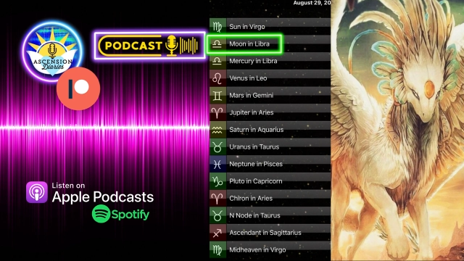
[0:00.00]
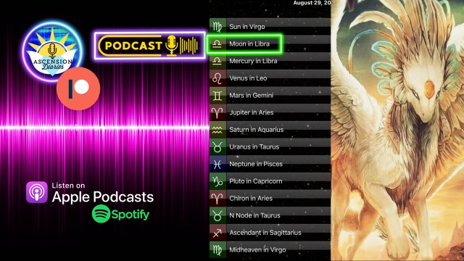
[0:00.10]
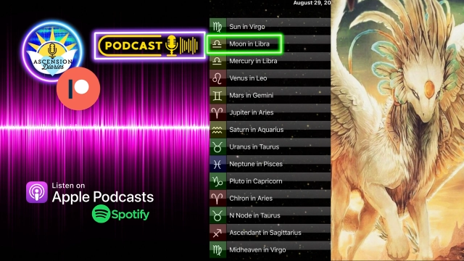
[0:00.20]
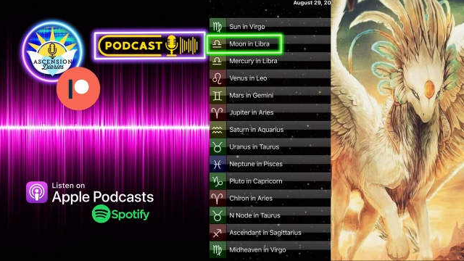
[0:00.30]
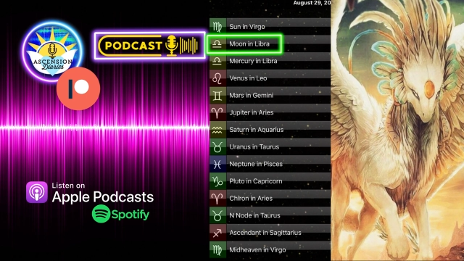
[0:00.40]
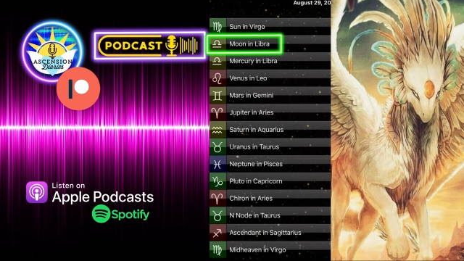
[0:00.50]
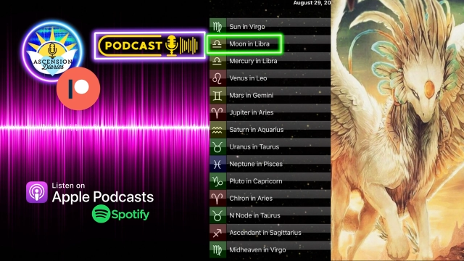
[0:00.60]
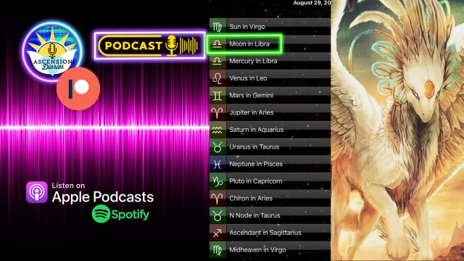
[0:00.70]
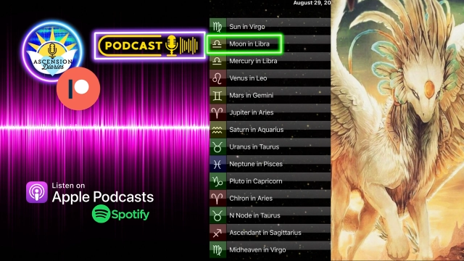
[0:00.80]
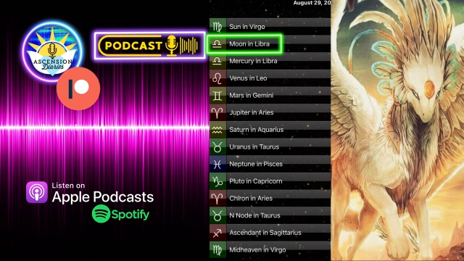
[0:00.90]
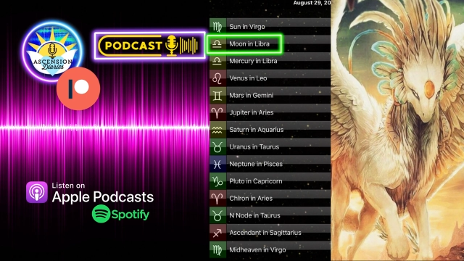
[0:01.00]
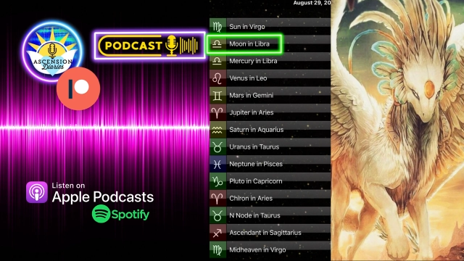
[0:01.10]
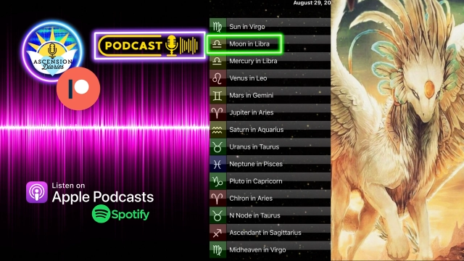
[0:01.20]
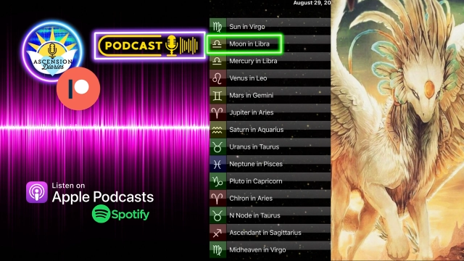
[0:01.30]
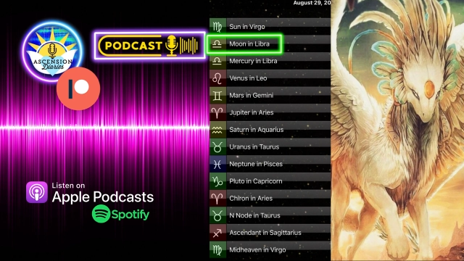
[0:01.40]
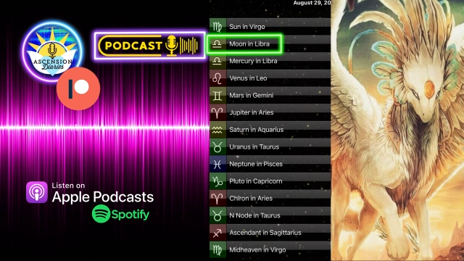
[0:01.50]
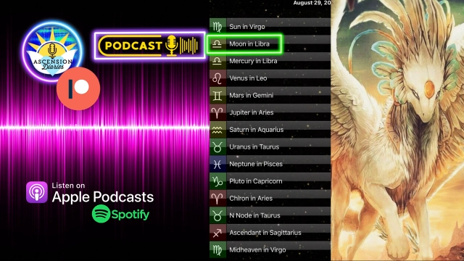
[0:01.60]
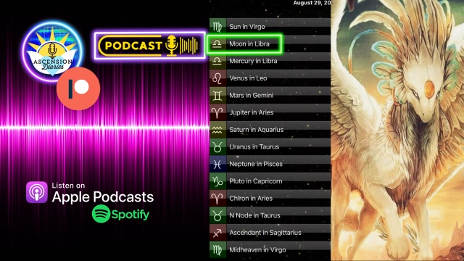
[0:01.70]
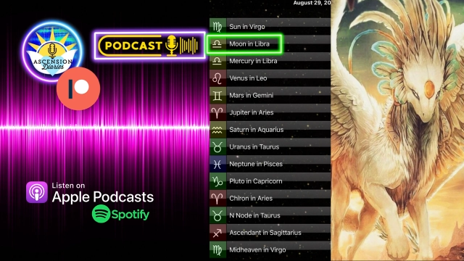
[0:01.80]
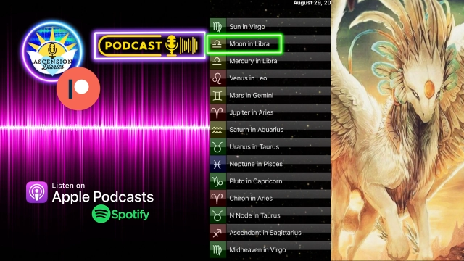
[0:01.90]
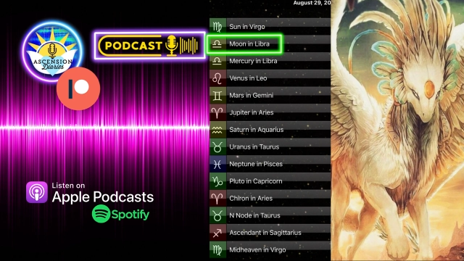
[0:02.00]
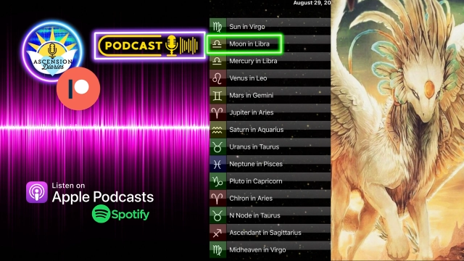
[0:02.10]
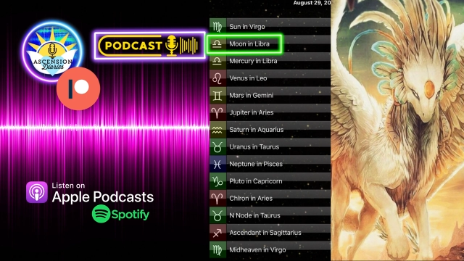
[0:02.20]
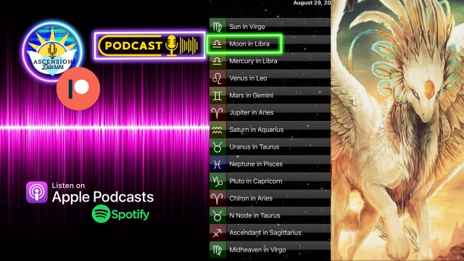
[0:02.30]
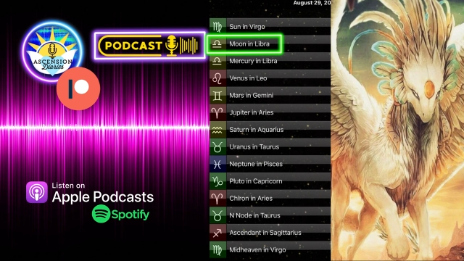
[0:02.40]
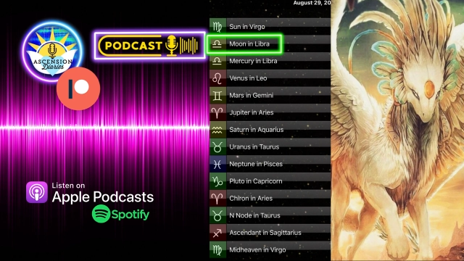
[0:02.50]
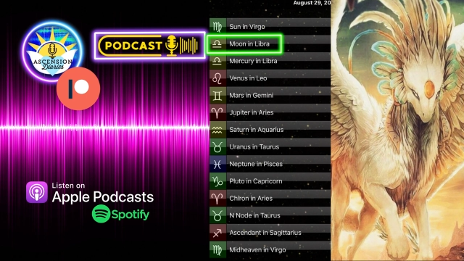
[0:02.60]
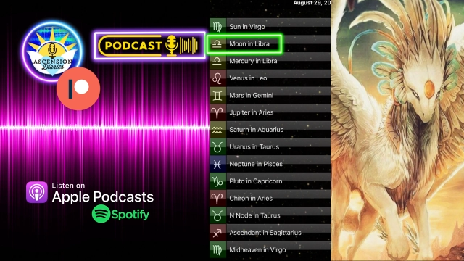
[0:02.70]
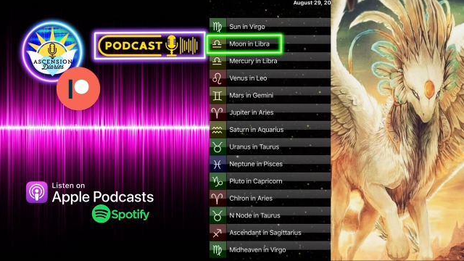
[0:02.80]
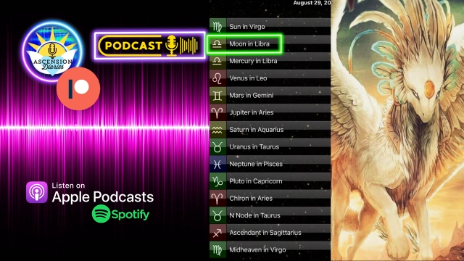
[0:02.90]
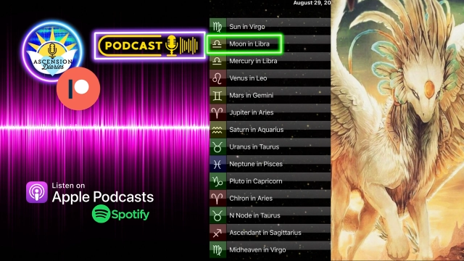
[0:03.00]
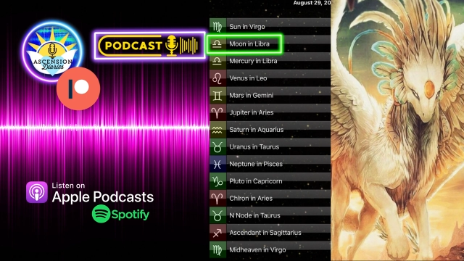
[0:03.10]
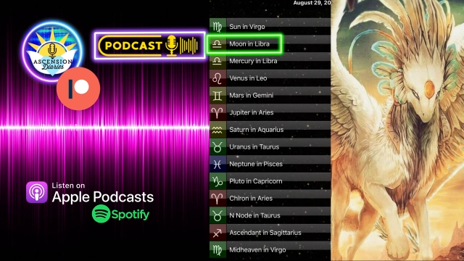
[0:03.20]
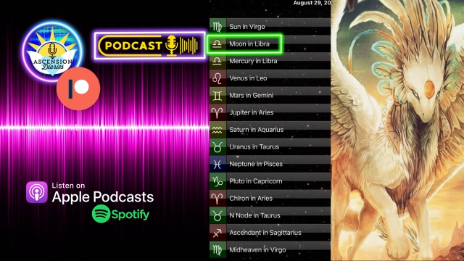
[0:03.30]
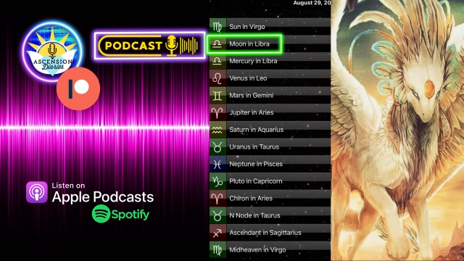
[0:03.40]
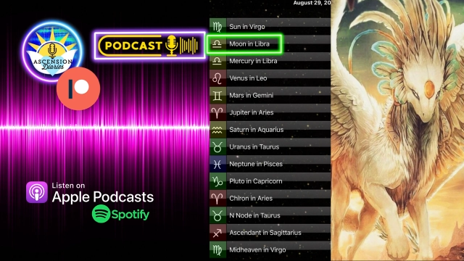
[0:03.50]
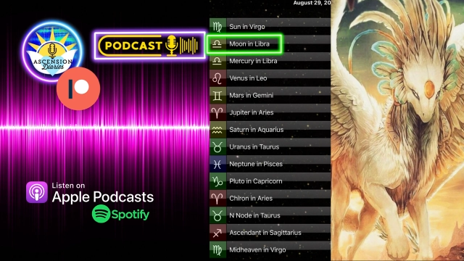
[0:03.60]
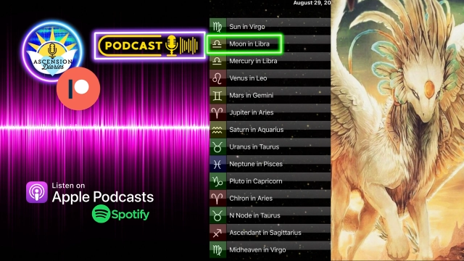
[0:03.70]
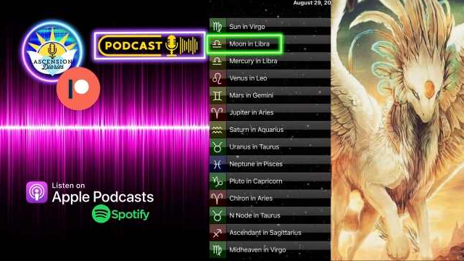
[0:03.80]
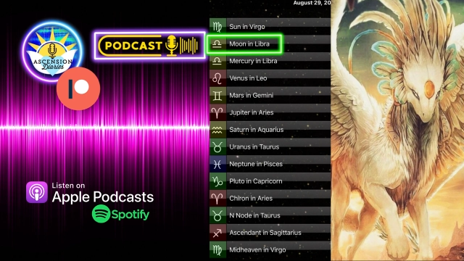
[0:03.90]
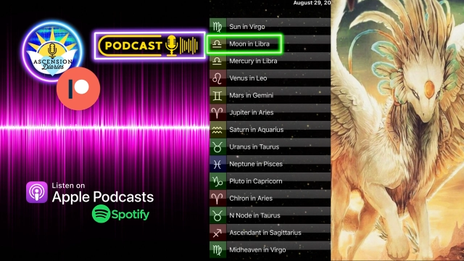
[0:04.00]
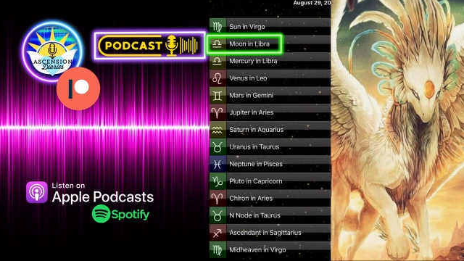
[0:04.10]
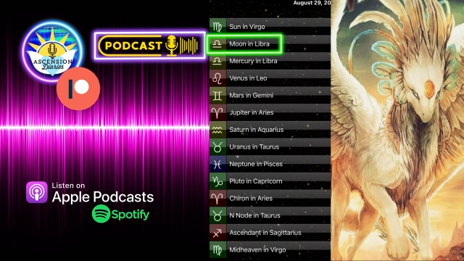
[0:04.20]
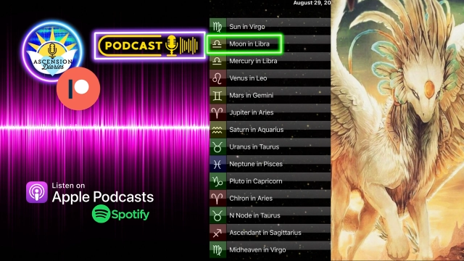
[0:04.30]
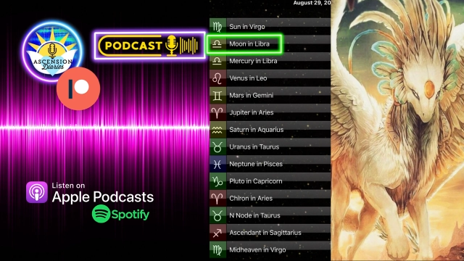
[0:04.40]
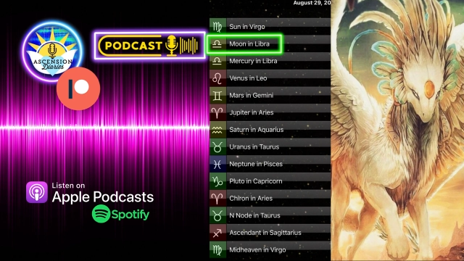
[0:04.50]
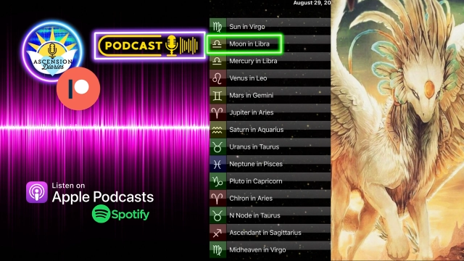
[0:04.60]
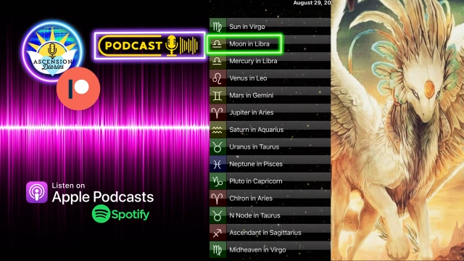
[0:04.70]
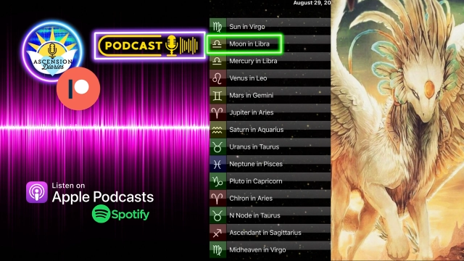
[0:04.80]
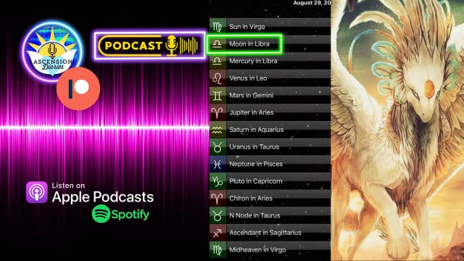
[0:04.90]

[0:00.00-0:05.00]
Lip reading: (no speaker visible)